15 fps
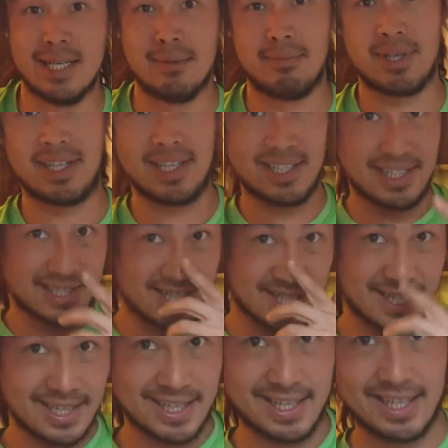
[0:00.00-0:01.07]
because
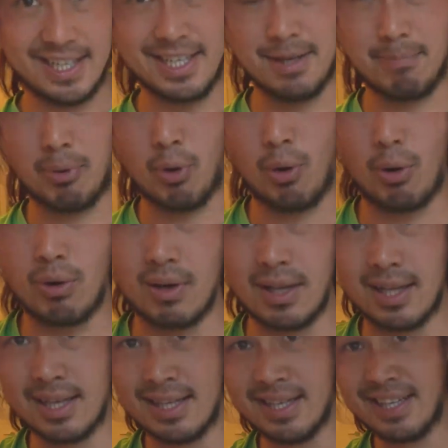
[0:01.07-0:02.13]
in
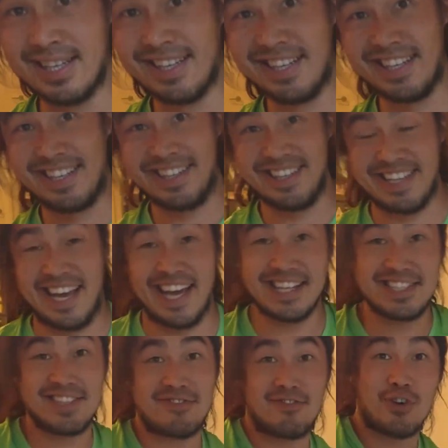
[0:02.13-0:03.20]
Nepal,
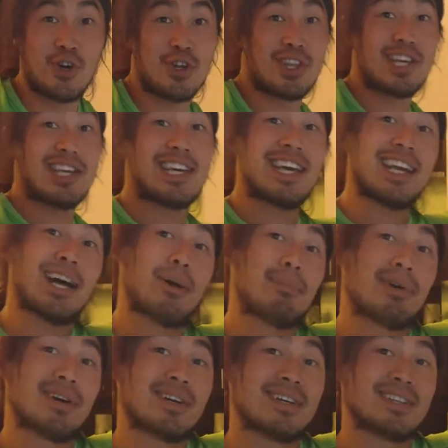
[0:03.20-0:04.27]
the further you get up